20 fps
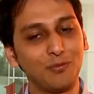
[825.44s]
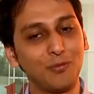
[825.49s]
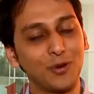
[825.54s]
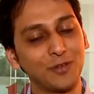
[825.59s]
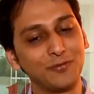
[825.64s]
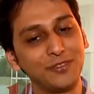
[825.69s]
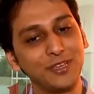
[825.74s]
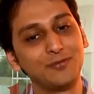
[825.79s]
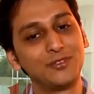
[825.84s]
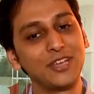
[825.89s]

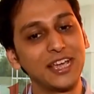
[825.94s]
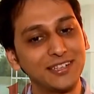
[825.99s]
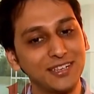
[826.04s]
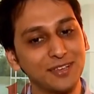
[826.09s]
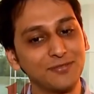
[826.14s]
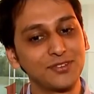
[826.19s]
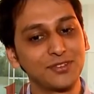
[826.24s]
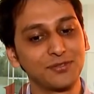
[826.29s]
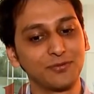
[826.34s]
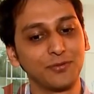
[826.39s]
One of the
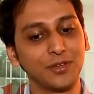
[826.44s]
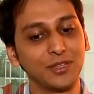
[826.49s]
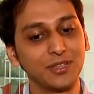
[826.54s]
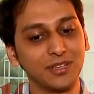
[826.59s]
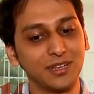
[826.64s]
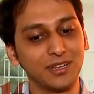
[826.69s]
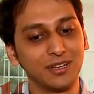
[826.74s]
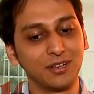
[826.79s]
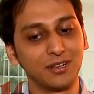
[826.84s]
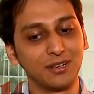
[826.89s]
objectives with,
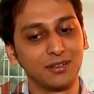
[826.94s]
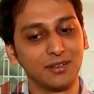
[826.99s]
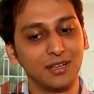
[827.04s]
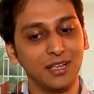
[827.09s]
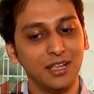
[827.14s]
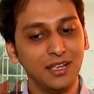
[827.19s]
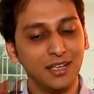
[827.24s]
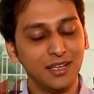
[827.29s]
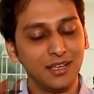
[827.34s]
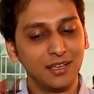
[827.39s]
uh,
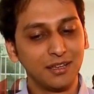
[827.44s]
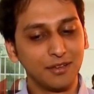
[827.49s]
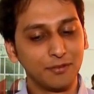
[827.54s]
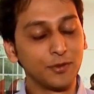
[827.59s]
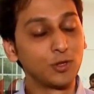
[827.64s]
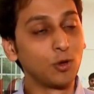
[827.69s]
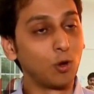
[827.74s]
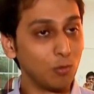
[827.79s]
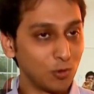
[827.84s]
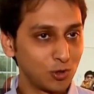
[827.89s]

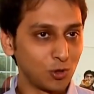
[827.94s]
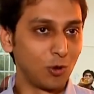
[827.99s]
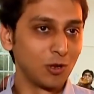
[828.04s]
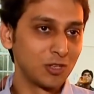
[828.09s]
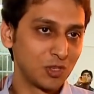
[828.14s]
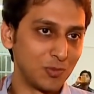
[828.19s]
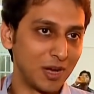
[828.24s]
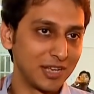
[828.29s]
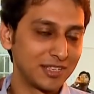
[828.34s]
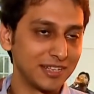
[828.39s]
with almost all
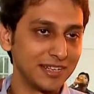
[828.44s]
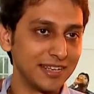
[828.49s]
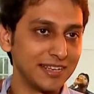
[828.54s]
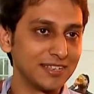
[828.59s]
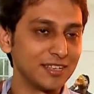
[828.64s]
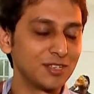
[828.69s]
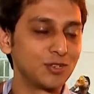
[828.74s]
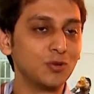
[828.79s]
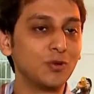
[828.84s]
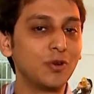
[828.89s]
smart
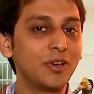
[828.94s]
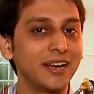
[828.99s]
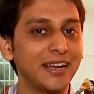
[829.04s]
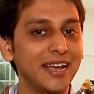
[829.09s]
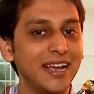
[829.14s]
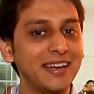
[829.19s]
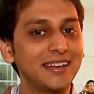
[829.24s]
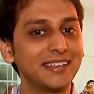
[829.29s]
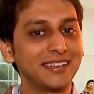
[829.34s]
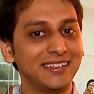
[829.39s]
cities is to
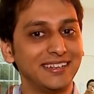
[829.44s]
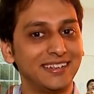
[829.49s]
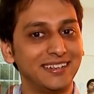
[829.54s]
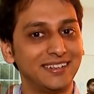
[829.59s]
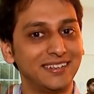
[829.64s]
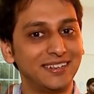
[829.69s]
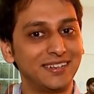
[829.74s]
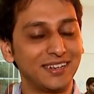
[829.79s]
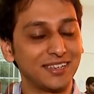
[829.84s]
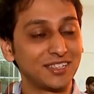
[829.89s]
create
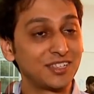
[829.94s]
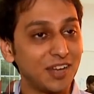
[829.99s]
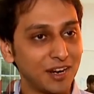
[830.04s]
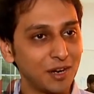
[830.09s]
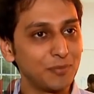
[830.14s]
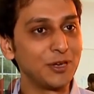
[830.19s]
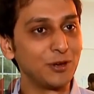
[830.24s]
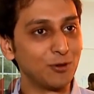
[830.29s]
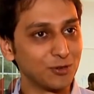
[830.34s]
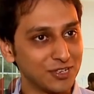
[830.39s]
uh, a
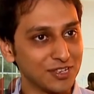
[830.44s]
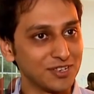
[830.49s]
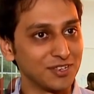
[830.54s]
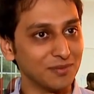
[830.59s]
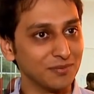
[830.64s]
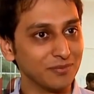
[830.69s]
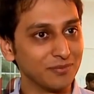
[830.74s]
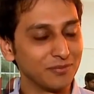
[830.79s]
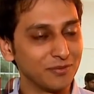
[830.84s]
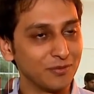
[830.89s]
startup
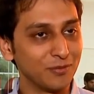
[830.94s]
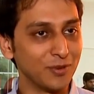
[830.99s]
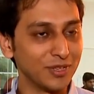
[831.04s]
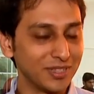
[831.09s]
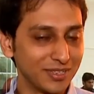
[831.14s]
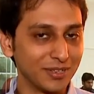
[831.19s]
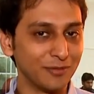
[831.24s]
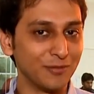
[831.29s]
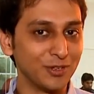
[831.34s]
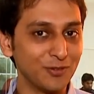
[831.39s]
ecosystem
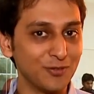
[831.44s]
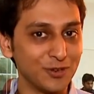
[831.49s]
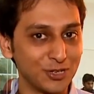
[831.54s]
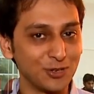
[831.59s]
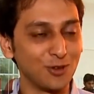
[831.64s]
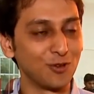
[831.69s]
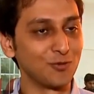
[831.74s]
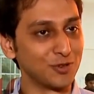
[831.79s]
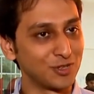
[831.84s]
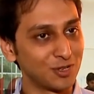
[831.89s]
with, with the
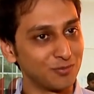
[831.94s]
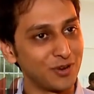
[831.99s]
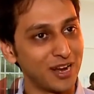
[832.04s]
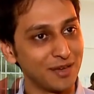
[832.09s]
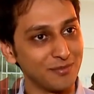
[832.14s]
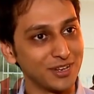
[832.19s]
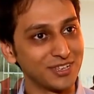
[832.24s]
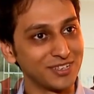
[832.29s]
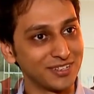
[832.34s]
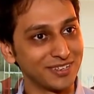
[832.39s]
vision of Mr.
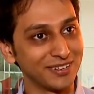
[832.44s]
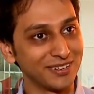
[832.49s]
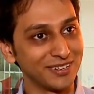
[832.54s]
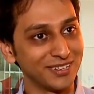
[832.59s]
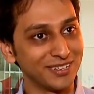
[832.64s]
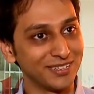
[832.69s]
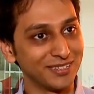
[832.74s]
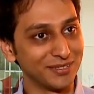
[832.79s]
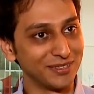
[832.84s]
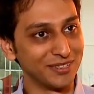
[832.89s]
Prime Minister
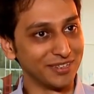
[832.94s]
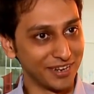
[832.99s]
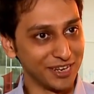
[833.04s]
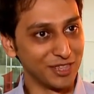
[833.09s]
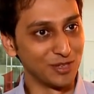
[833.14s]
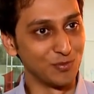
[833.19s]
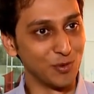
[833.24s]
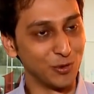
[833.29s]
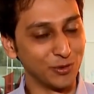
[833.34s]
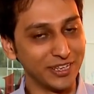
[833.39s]
uh,
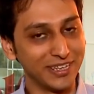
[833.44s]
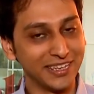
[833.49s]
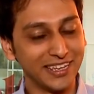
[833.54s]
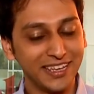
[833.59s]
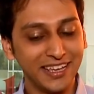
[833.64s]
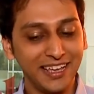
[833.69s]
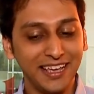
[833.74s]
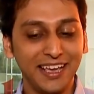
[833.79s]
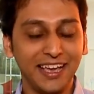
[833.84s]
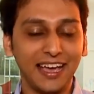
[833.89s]
Narendra Modi.
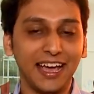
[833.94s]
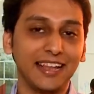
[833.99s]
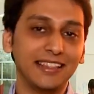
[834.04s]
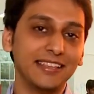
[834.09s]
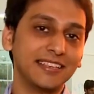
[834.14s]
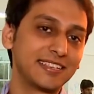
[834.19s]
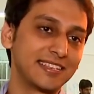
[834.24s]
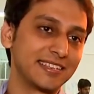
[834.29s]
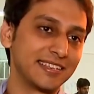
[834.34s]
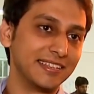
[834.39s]
And
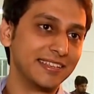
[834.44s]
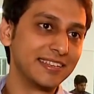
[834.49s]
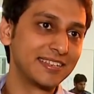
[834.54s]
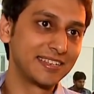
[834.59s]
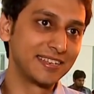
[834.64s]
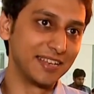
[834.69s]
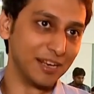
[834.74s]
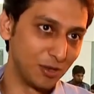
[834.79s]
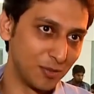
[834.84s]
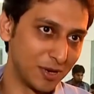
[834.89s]
this,
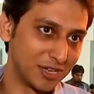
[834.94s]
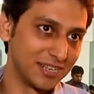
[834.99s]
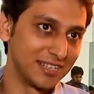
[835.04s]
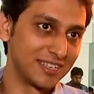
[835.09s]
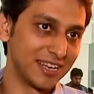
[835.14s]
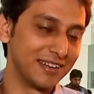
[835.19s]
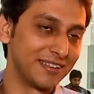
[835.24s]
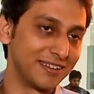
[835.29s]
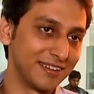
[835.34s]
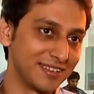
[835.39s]
this incubation
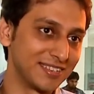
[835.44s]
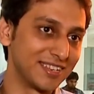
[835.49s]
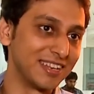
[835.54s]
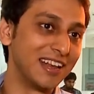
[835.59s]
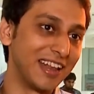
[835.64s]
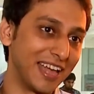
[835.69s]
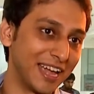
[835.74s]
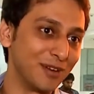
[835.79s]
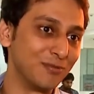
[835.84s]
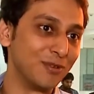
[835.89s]
center is
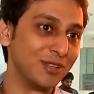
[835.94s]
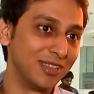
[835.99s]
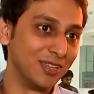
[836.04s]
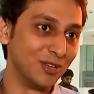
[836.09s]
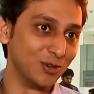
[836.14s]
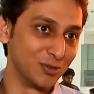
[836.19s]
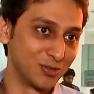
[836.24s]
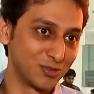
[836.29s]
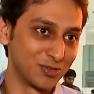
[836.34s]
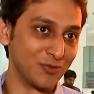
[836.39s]
in line with
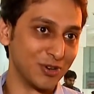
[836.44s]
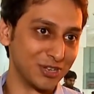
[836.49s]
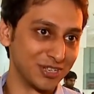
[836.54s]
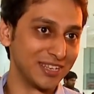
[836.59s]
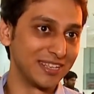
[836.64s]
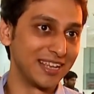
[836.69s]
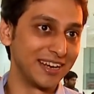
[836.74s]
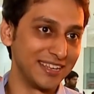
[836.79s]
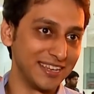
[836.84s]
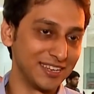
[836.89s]
those
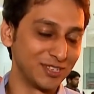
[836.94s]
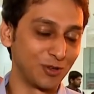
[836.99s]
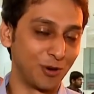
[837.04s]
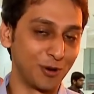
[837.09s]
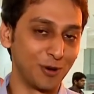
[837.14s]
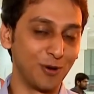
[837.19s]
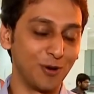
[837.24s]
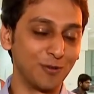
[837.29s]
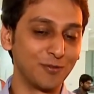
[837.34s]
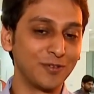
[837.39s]
vision that he has
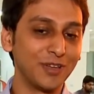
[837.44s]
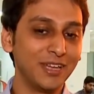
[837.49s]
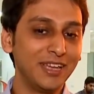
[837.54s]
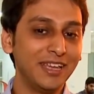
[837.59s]
thought of.